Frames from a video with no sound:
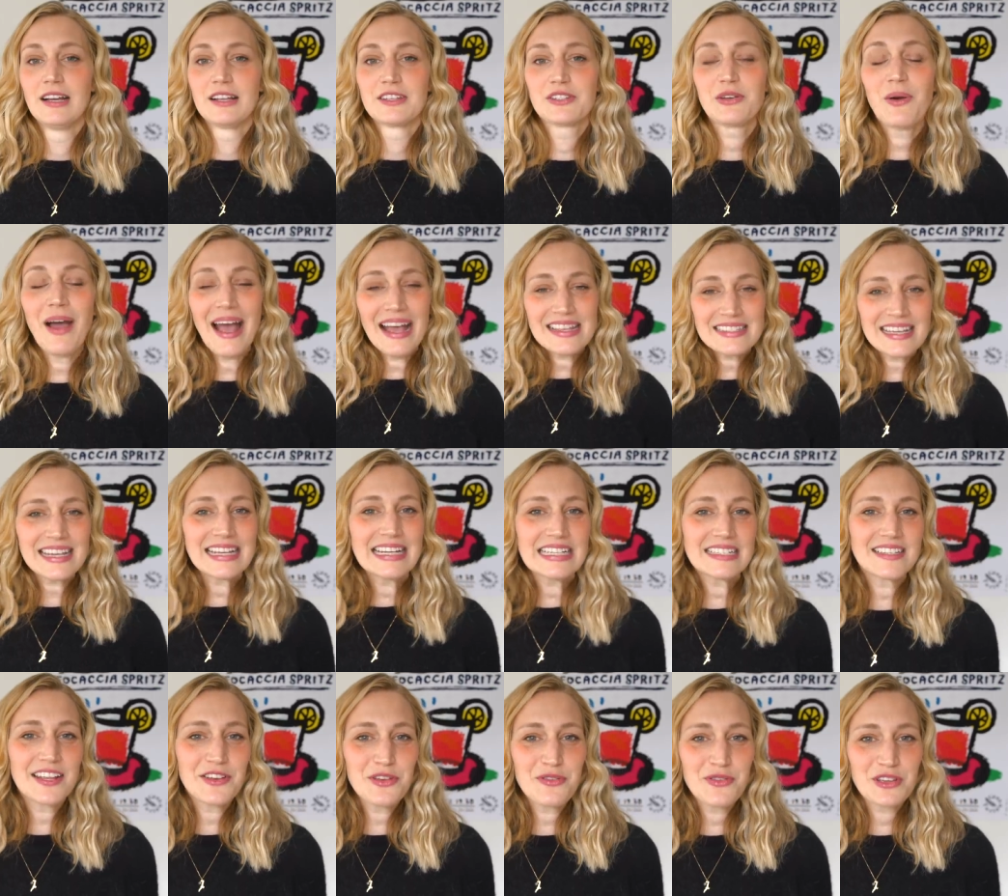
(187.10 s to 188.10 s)
So as I
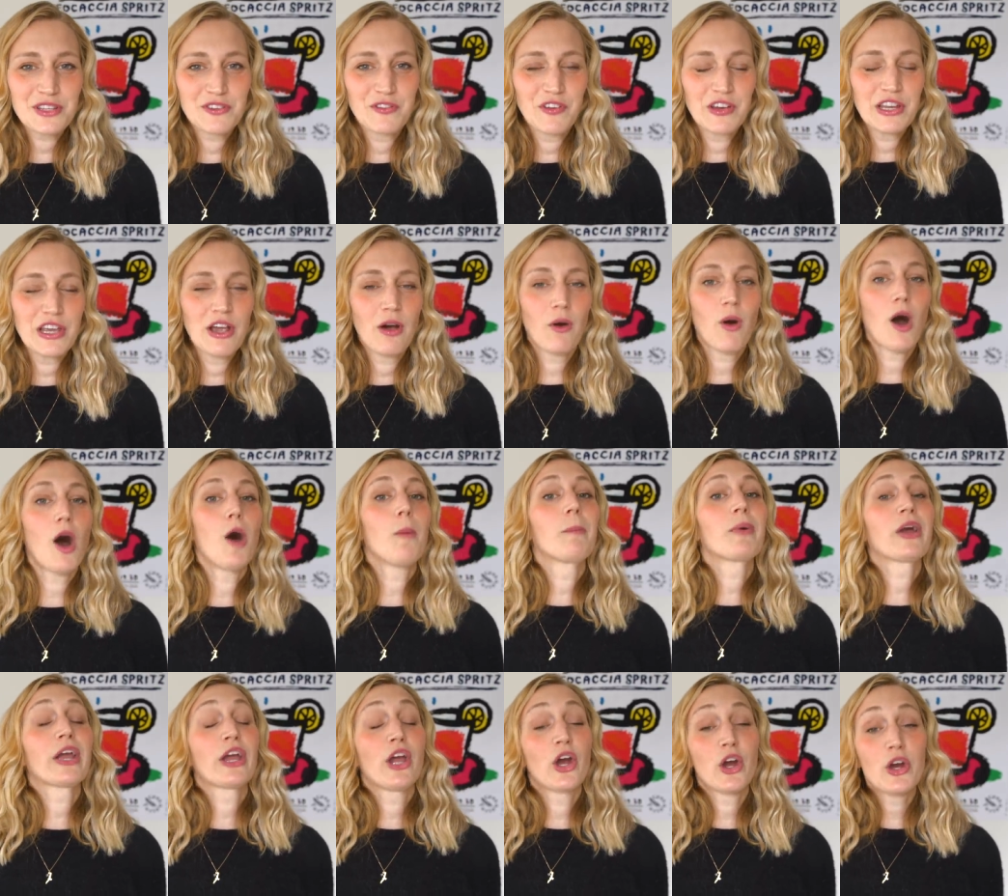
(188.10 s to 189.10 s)
continue this video, I'll
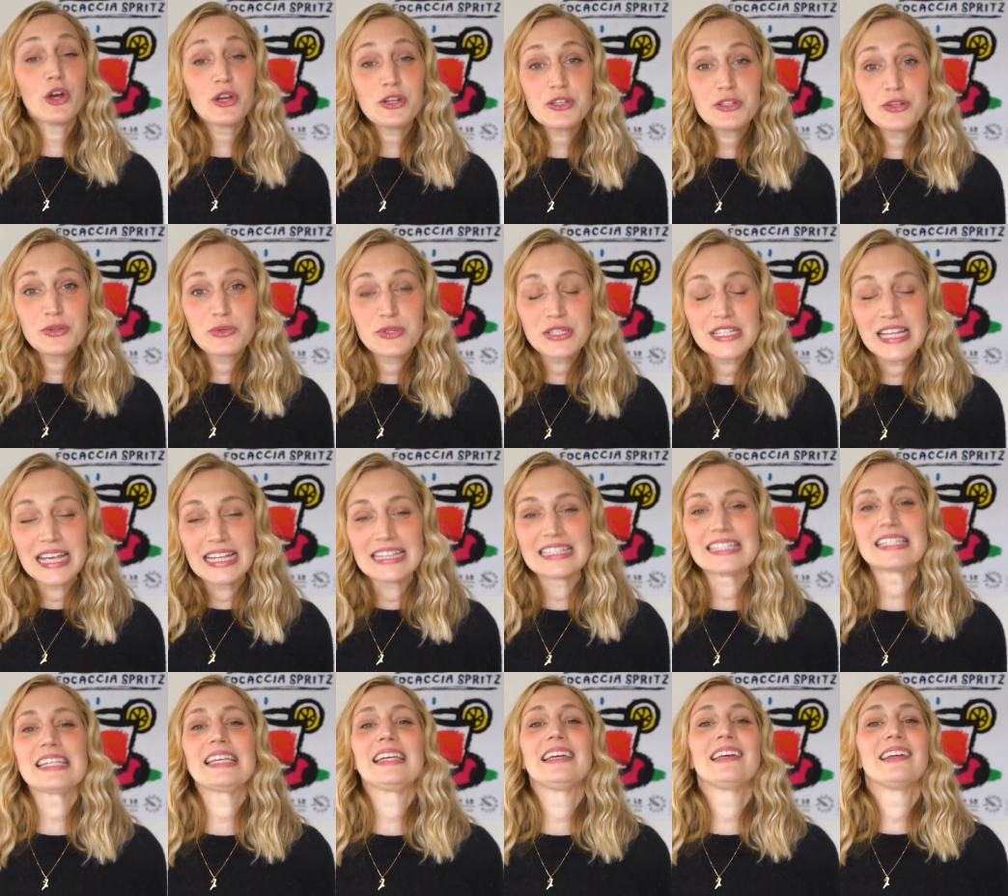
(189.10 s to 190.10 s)
bring her two
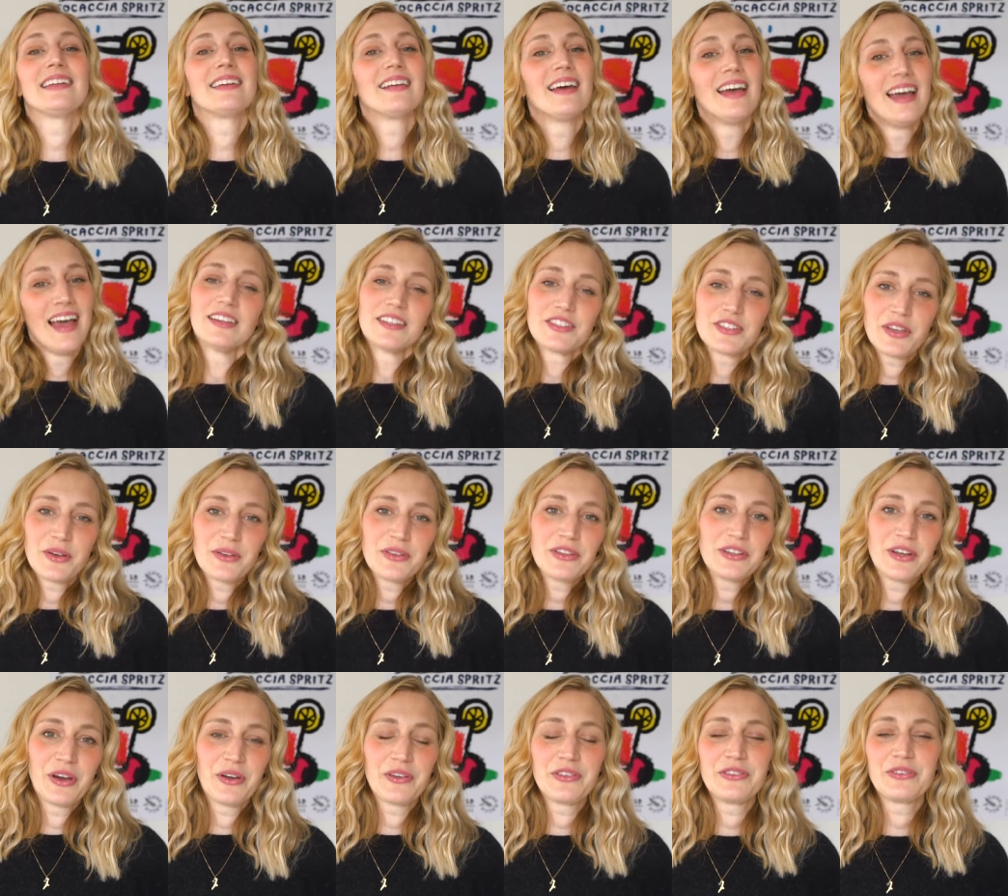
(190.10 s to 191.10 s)
cents in, so, you
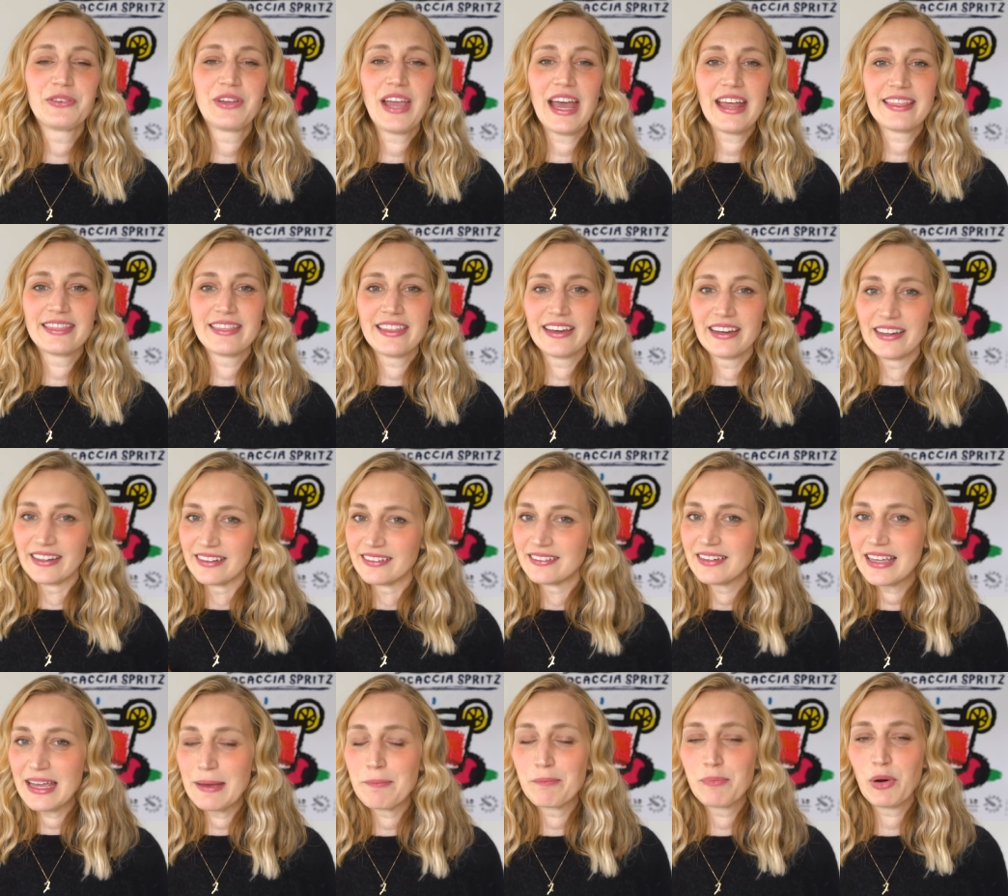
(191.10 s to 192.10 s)
know, you get
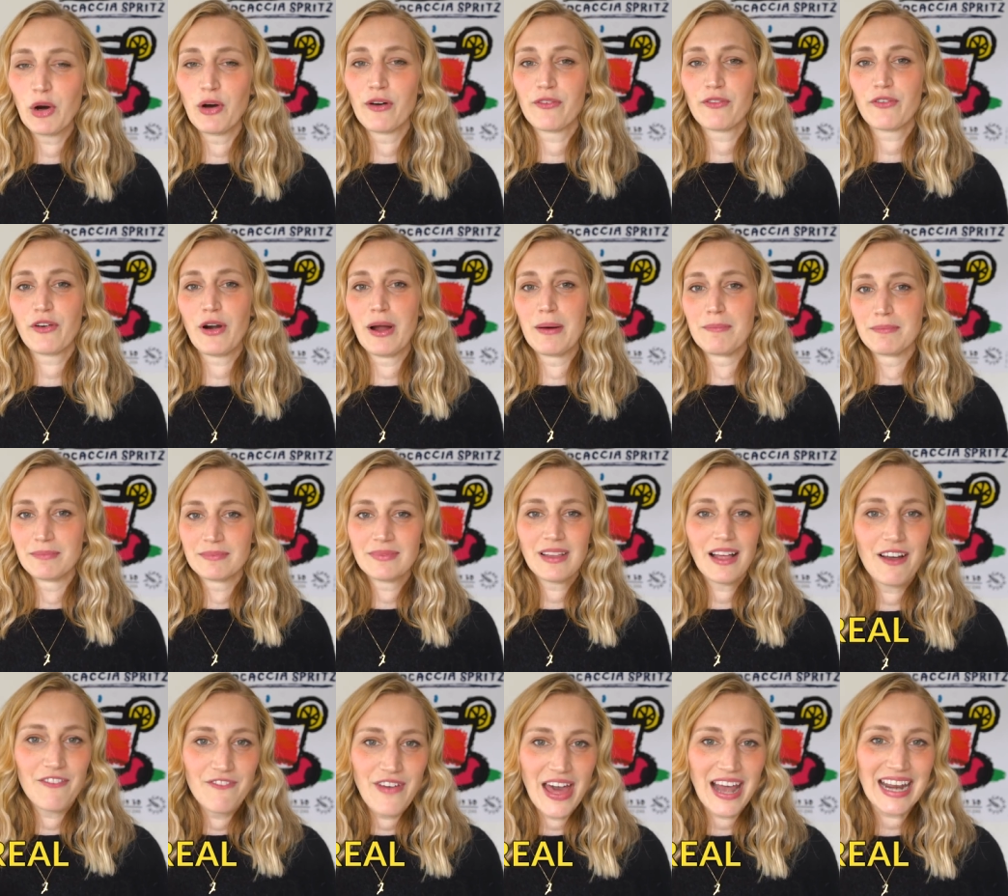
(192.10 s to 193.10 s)
the input from
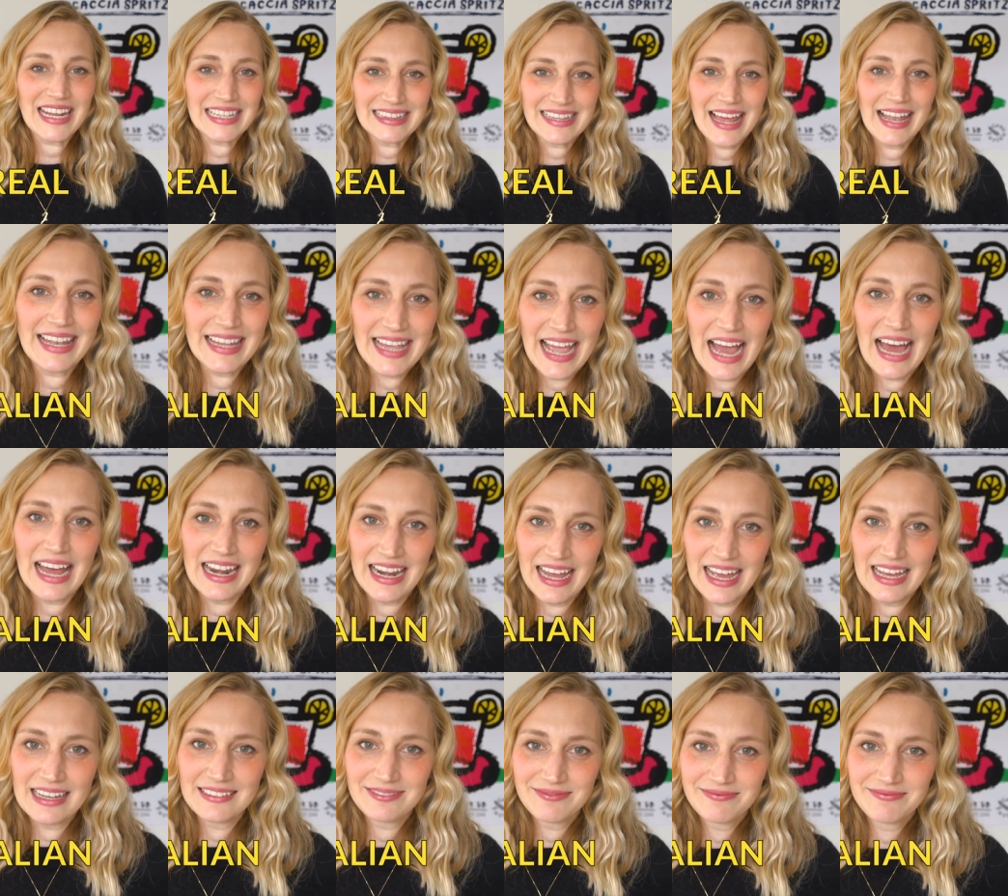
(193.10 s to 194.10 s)
a vera
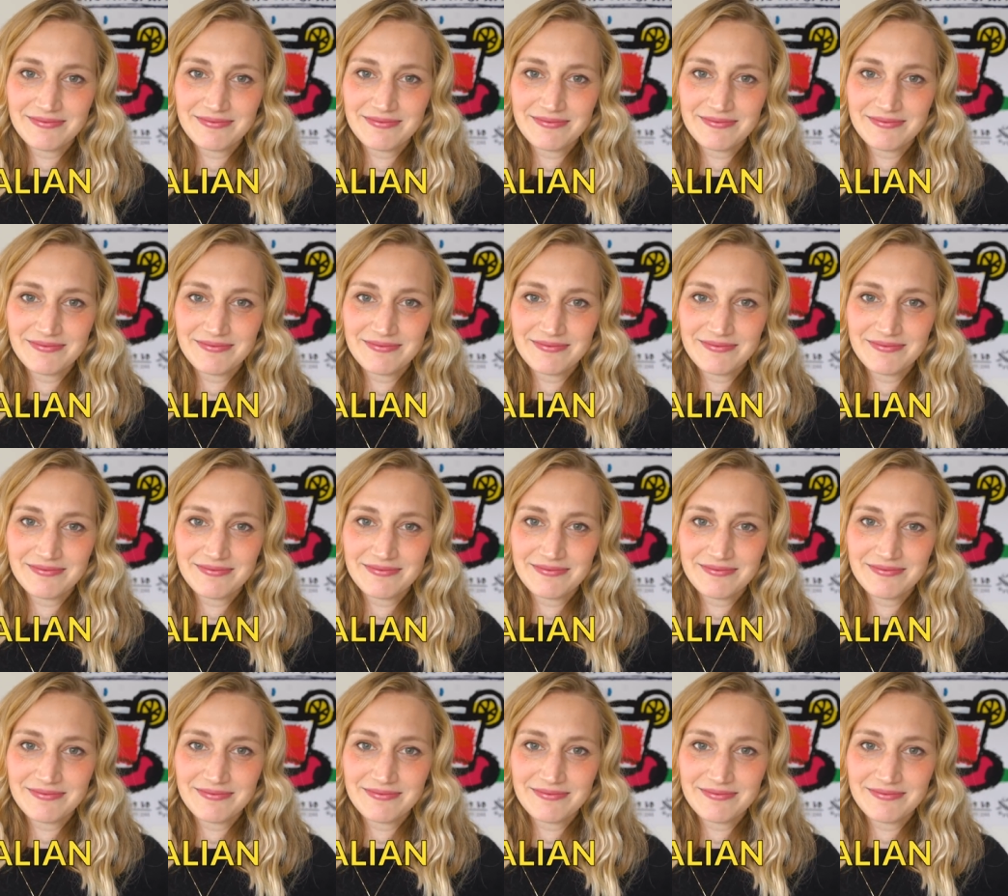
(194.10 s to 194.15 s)
italiana.